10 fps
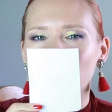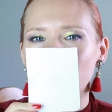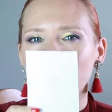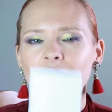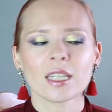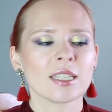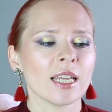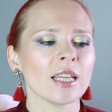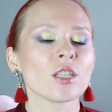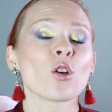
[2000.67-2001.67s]
vanilla
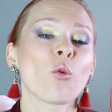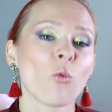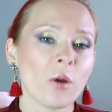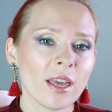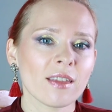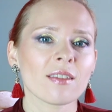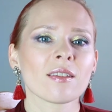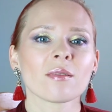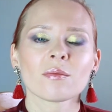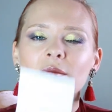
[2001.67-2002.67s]
scent
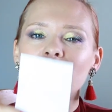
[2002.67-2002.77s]
with